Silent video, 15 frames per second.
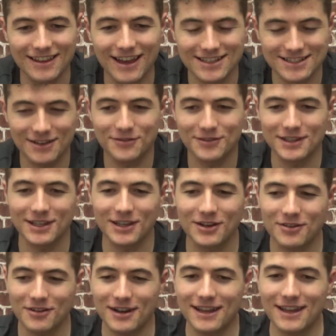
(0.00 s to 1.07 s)
I definitely
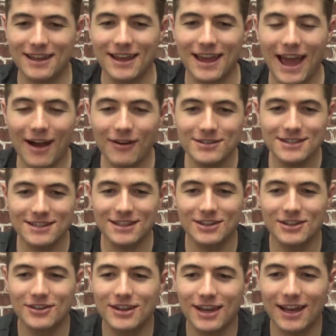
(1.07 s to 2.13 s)
agree. How is it that
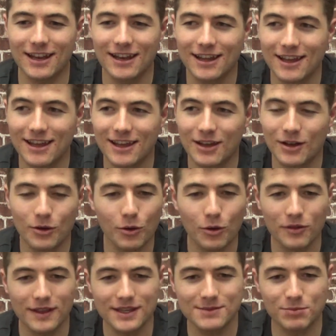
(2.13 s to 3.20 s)
you get
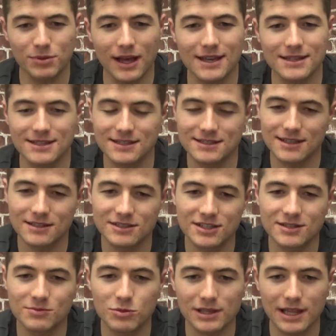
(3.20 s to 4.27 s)
all these players? Is it
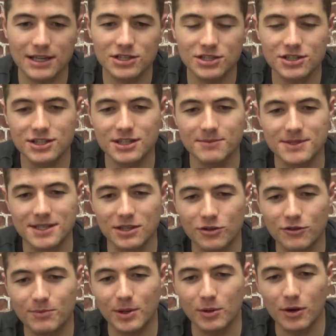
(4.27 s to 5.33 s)
just relationships that
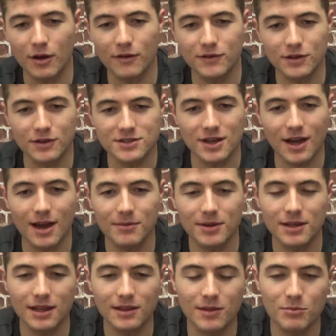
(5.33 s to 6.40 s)
you've built over your time
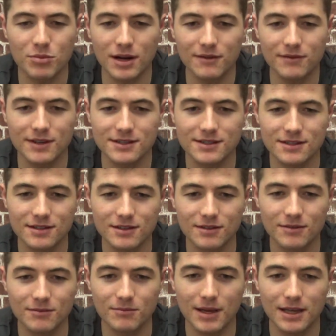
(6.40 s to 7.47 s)
in the previous
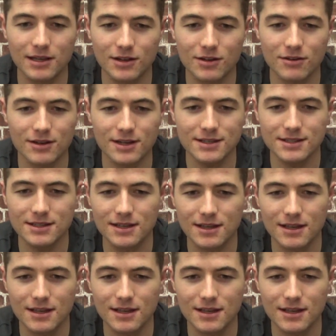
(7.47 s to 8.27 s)
media careers?